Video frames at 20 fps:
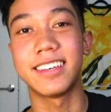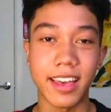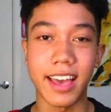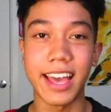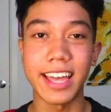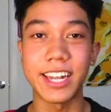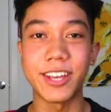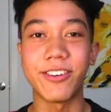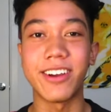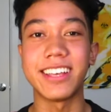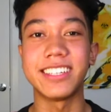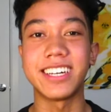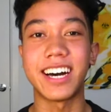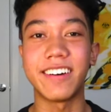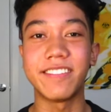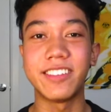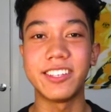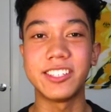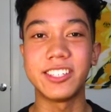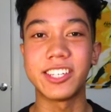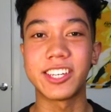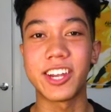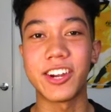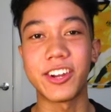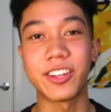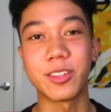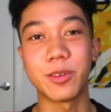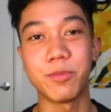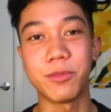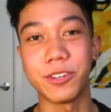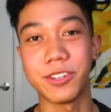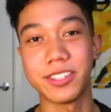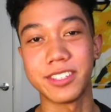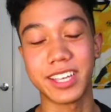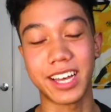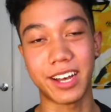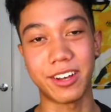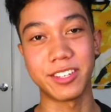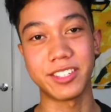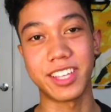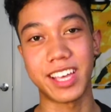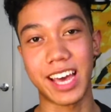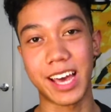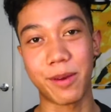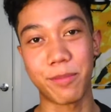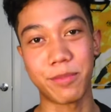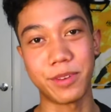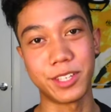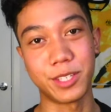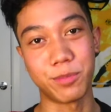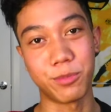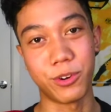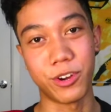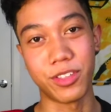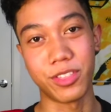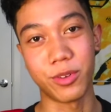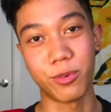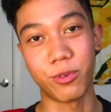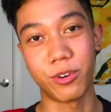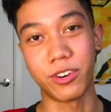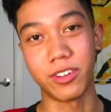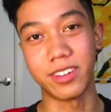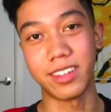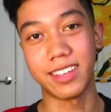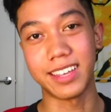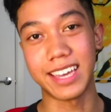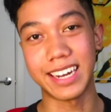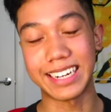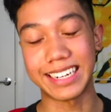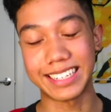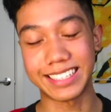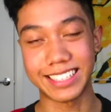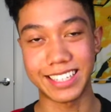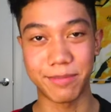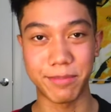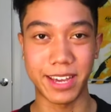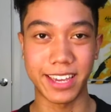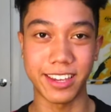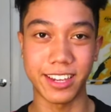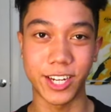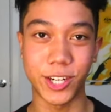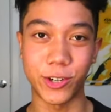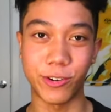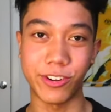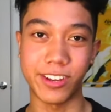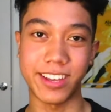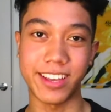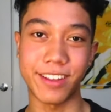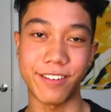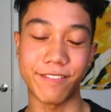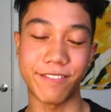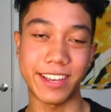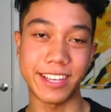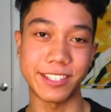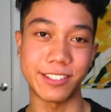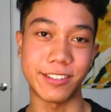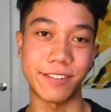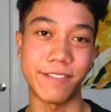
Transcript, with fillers: Anyways, after securing the boots, I was the happiest boy in the world getting to see my hero again face to